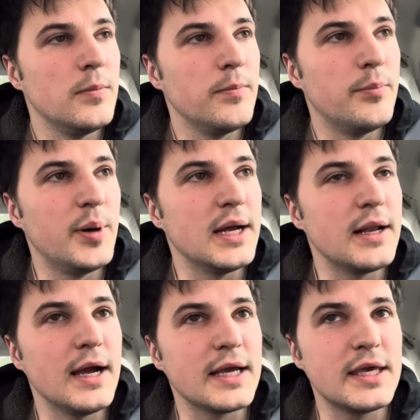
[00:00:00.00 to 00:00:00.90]
But
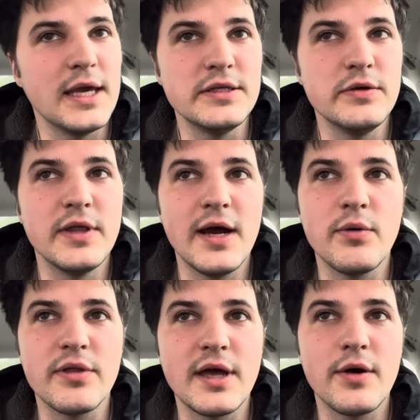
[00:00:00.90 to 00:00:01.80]
I can't do that
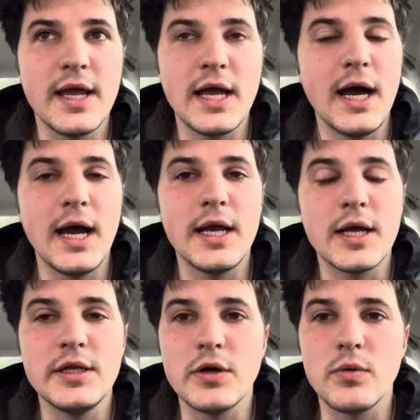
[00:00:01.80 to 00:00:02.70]
without AI, and
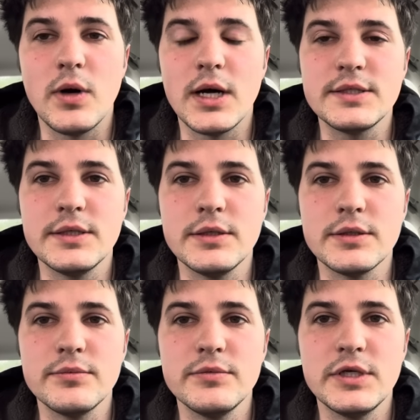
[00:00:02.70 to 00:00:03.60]
I don't want
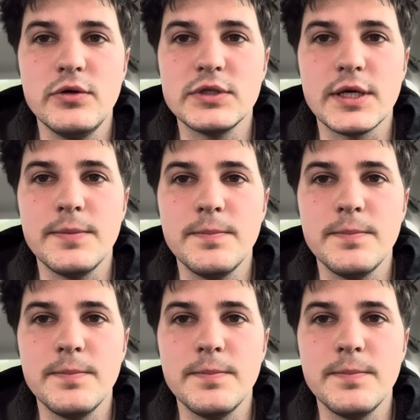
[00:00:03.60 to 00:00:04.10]
to use it.